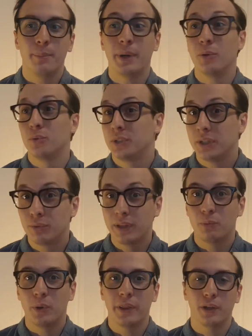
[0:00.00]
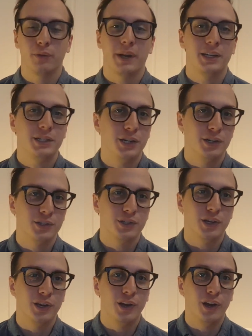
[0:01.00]
but it was really one of the greatest
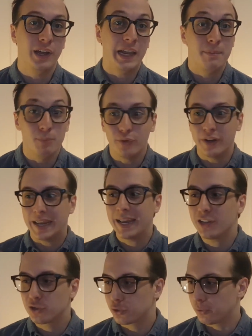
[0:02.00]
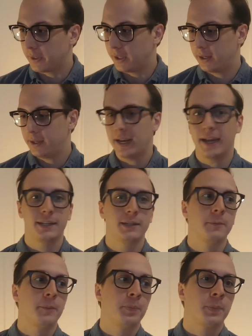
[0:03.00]
years in movie history, yet